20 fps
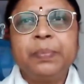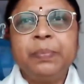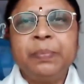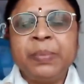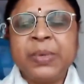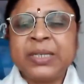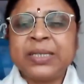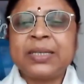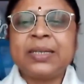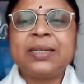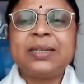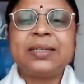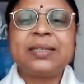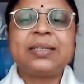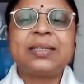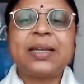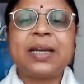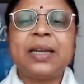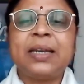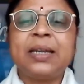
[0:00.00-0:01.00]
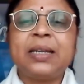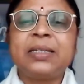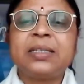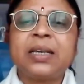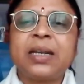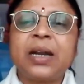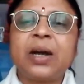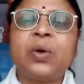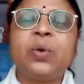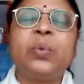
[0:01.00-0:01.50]
misunderstandings
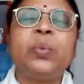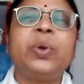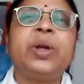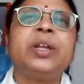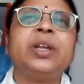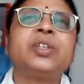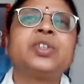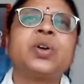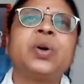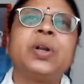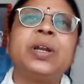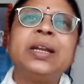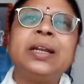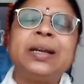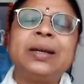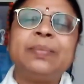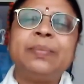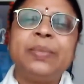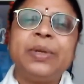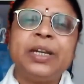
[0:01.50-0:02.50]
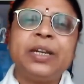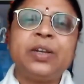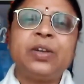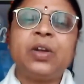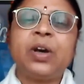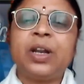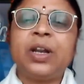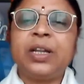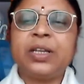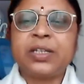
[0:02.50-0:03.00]
around which, or incomplete
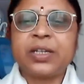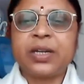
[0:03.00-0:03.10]
knowledge